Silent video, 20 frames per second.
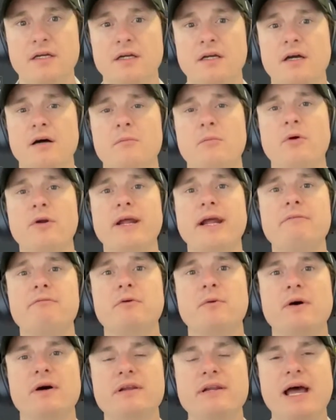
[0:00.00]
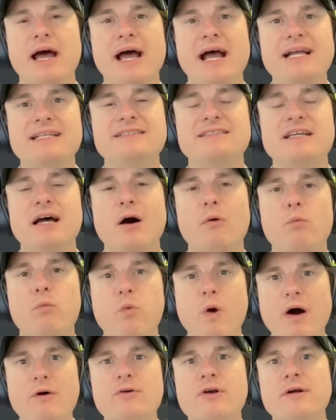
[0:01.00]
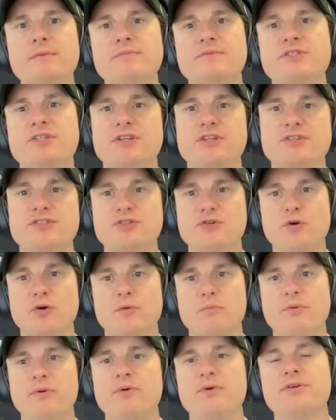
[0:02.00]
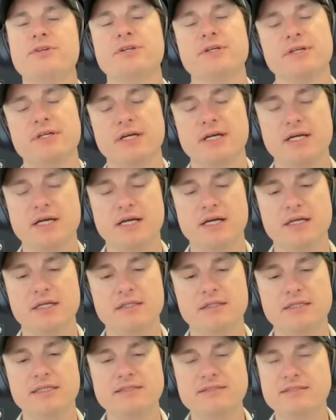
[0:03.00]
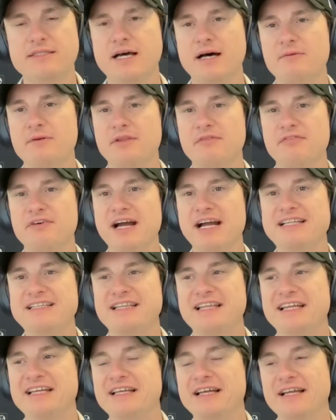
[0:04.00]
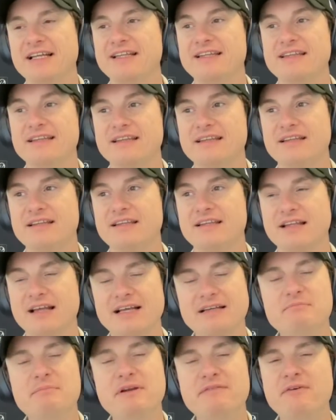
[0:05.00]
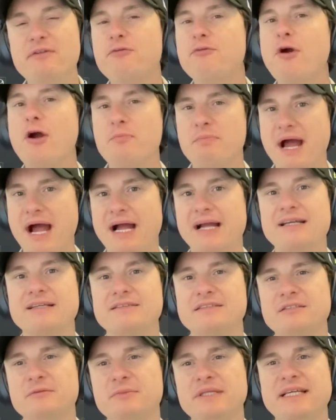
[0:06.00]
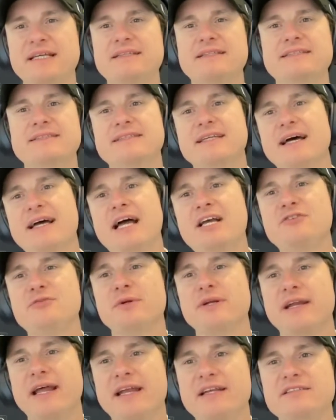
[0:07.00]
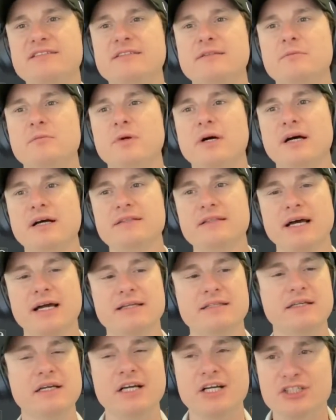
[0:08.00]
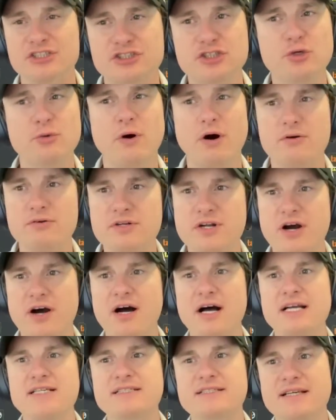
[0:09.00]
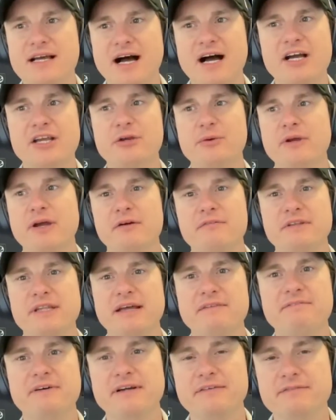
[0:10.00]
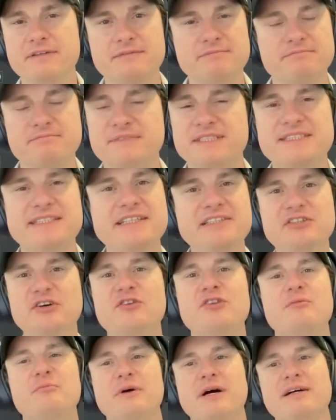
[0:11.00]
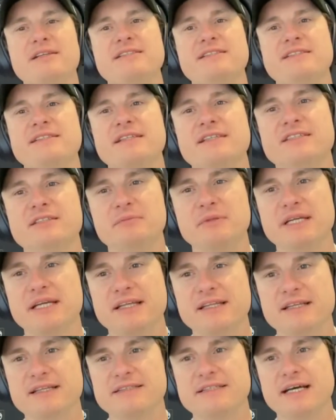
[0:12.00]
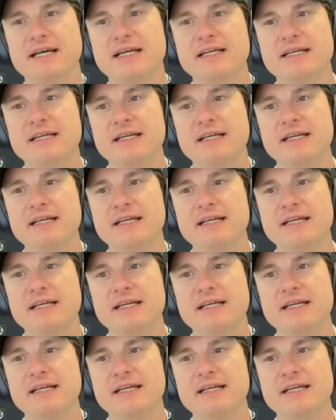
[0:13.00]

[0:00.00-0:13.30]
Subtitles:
Morning, everyone, and welcome to the Scoreboard. Let's start with the fact that a bit of a throwback to begin this day. Ashwin and Anderson were like two old guys arguing over their favourite seat on the bus to begin the day.